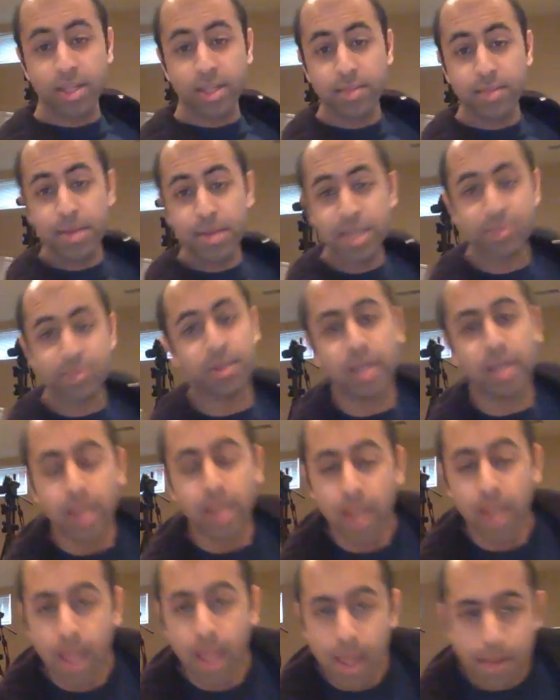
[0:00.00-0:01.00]
in the basement
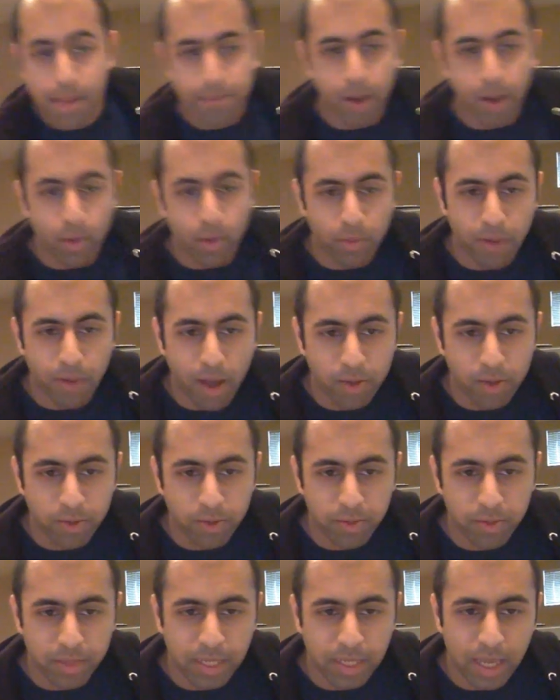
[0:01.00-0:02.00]
but we'll
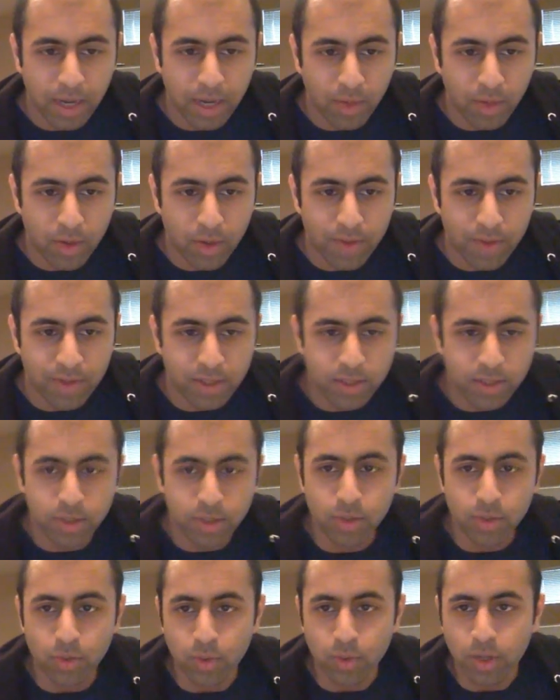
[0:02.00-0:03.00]
probably be getting rid of it
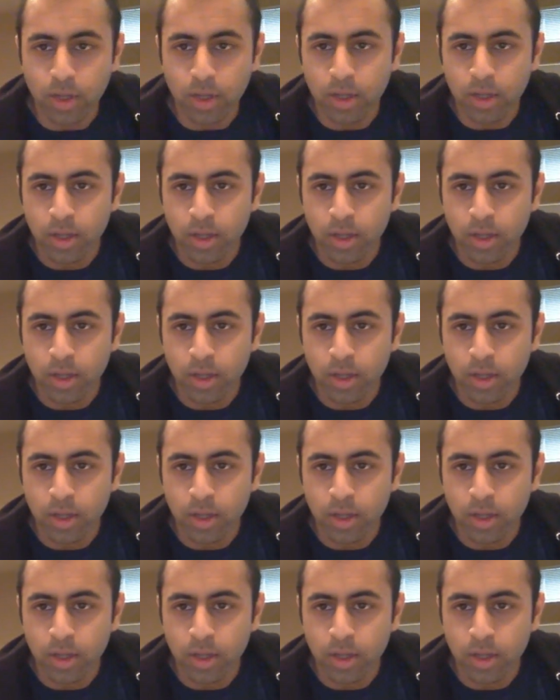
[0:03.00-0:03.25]
soon.